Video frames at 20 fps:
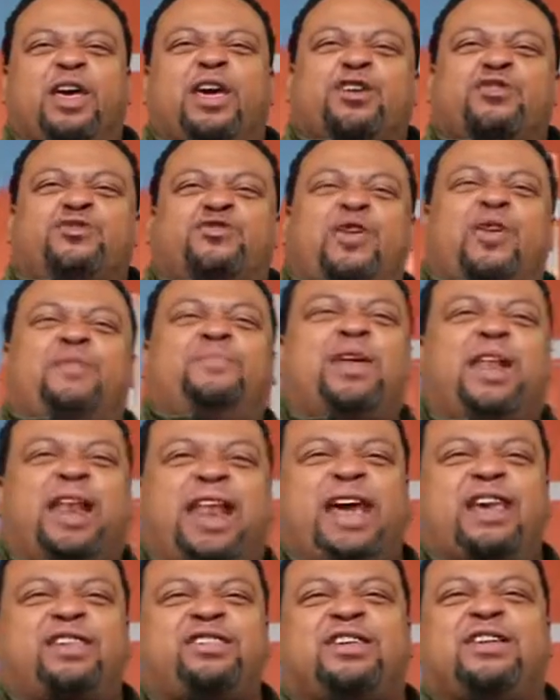
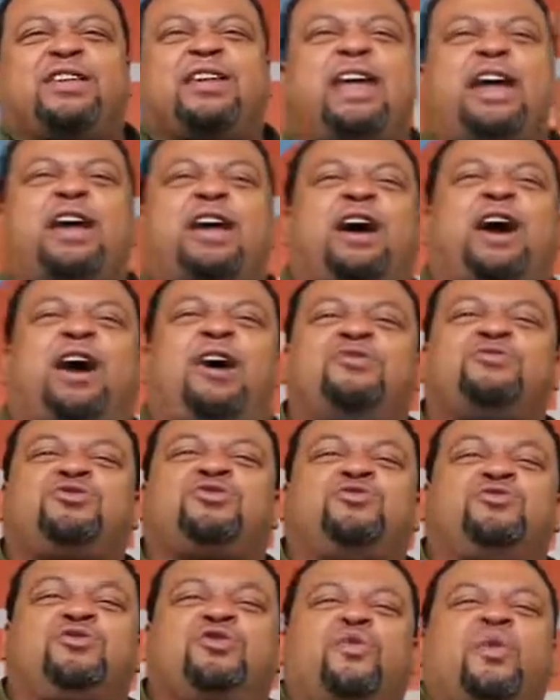Tribulation can cause
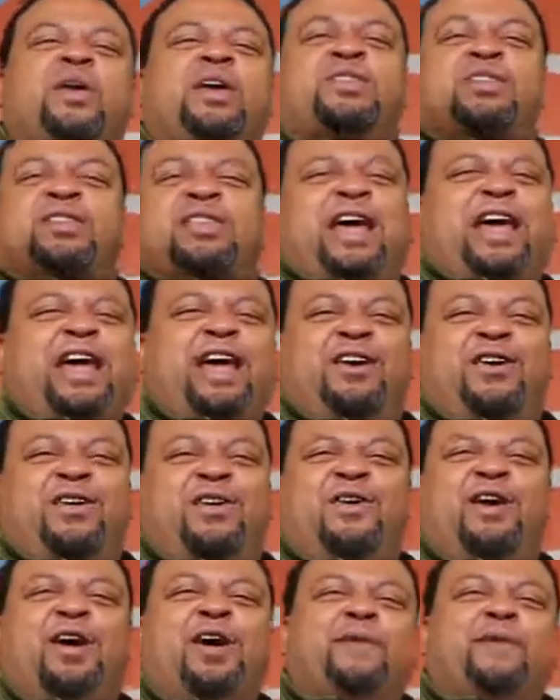you to excel